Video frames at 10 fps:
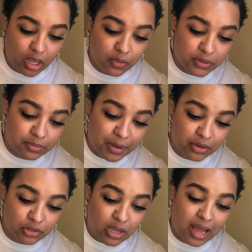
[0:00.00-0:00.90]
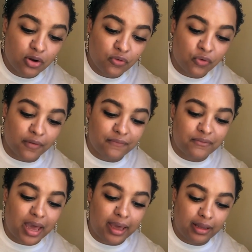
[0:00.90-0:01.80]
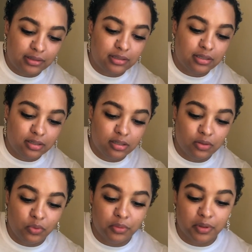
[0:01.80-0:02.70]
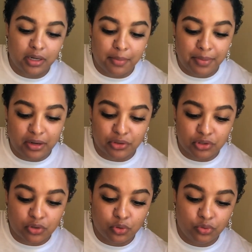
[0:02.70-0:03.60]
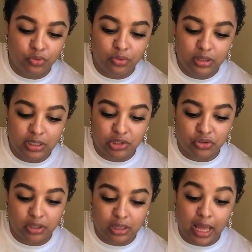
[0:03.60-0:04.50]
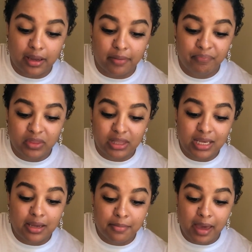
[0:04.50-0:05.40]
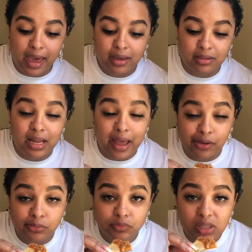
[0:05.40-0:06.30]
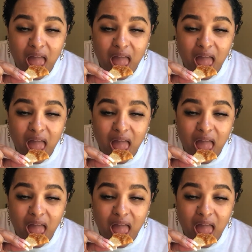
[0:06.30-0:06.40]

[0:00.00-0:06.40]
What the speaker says: It was better. I know for a fact we were in a better school district. Like, thinking back now